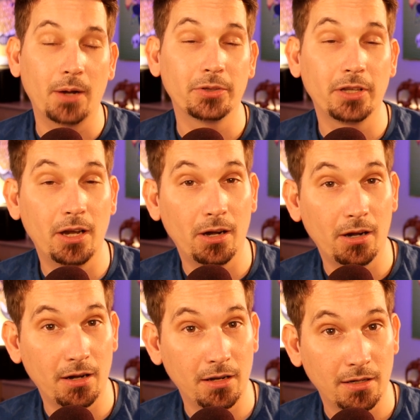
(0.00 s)
I was a
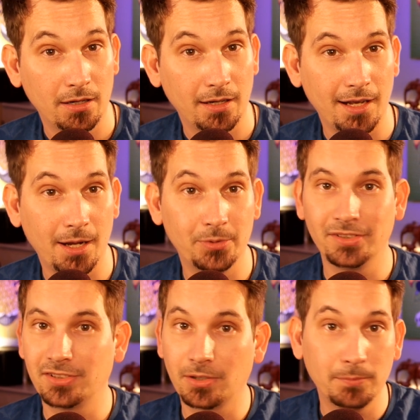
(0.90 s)
nerd. I was
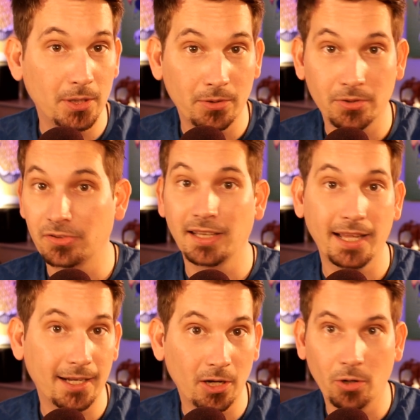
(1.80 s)
into computers and
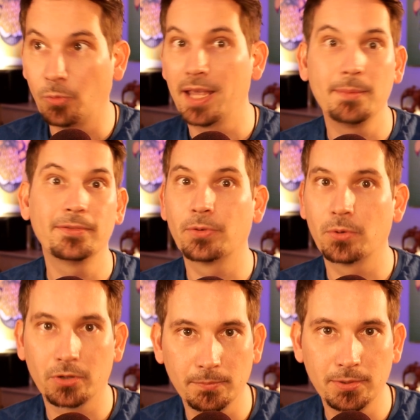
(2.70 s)
Lego way
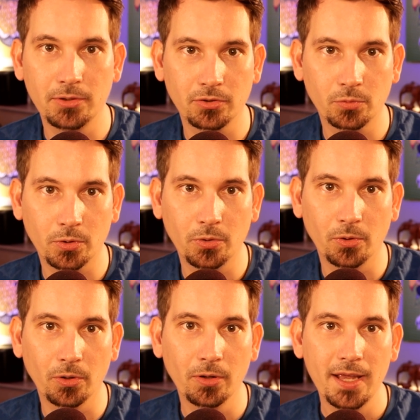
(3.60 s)
before computers were
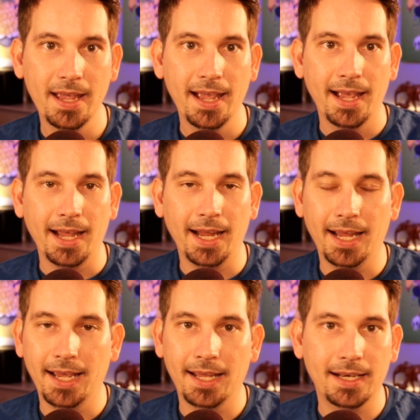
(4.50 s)
cool.
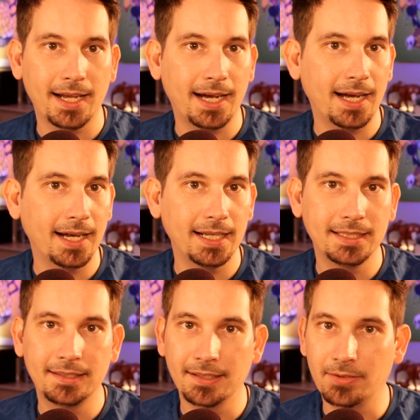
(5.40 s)
And I
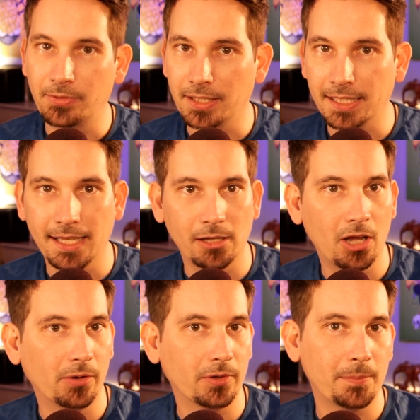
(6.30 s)
didn't really get
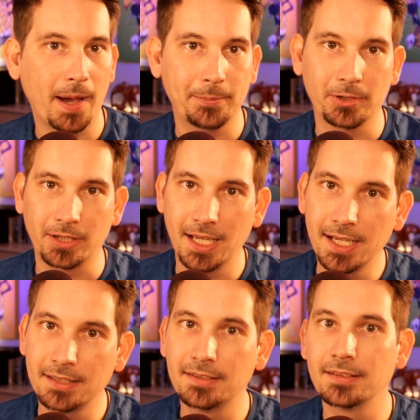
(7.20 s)
along with the popular
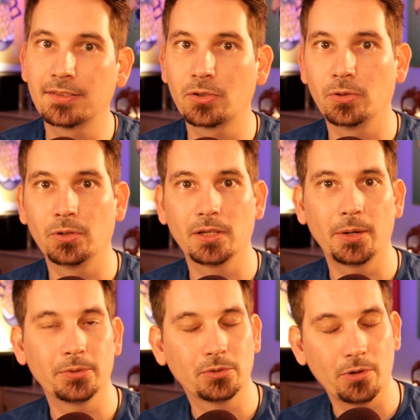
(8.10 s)
kids in school. I
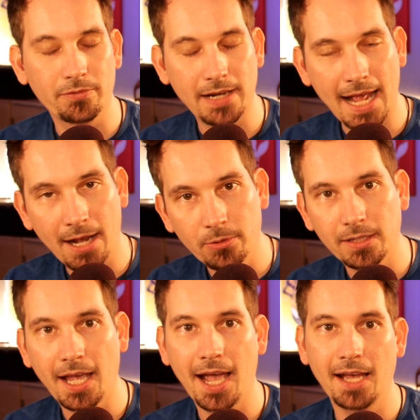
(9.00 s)
was sort of an
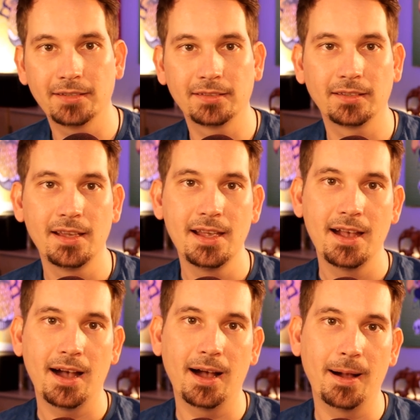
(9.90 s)
outcast.
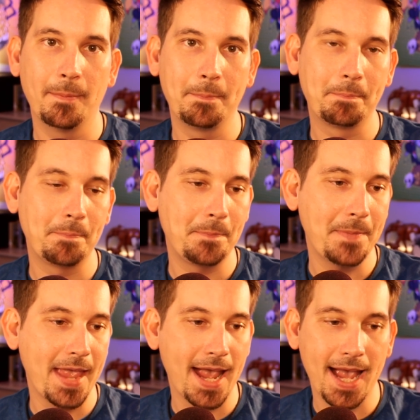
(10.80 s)

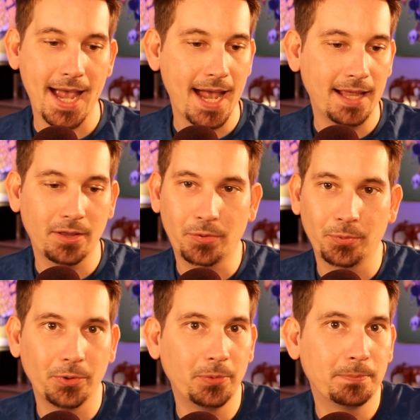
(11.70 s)
And
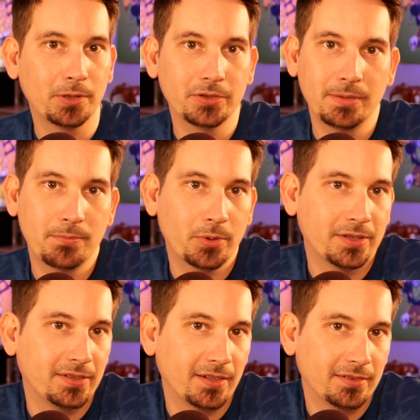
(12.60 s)
through bulletin
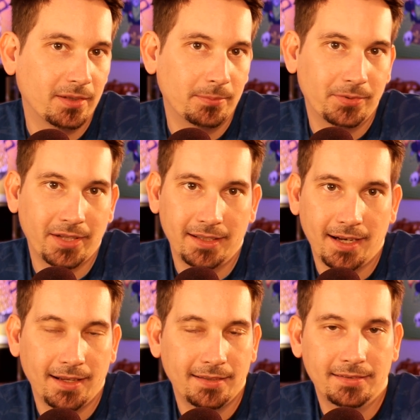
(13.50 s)
board systems,
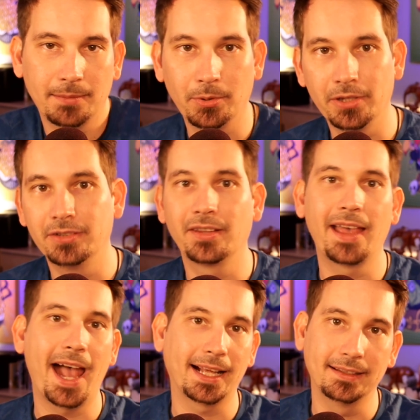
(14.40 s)
I stumbled into
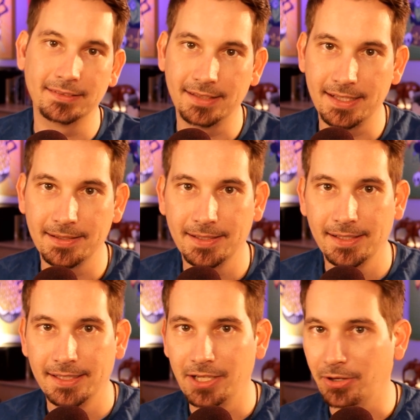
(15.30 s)
the hacking scene.
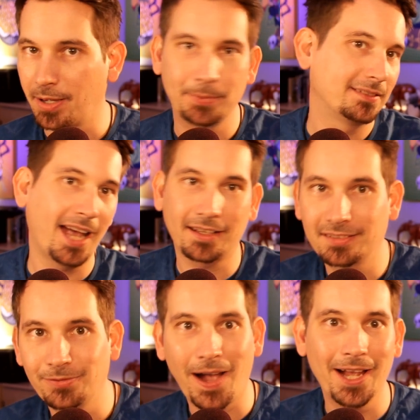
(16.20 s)
A couple of
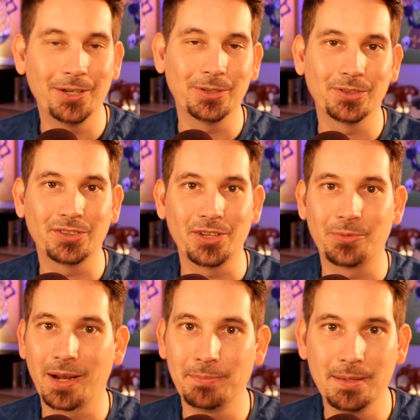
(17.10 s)
text files on
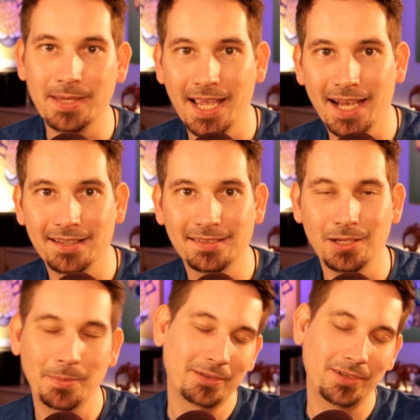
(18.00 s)
the right
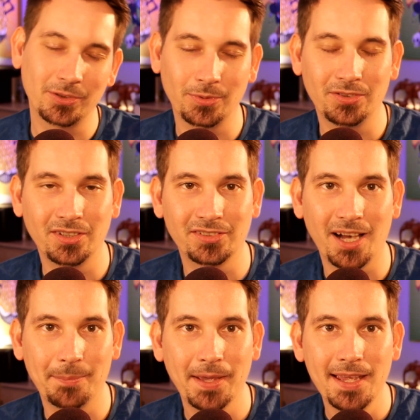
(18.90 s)
BBS. My friend was a
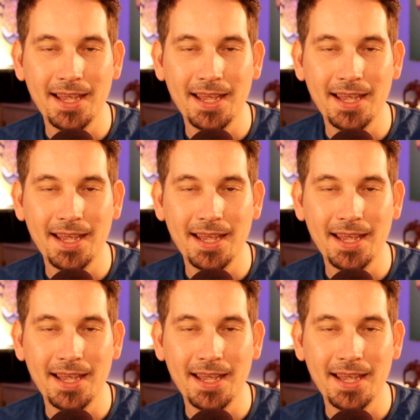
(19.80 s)
sysop.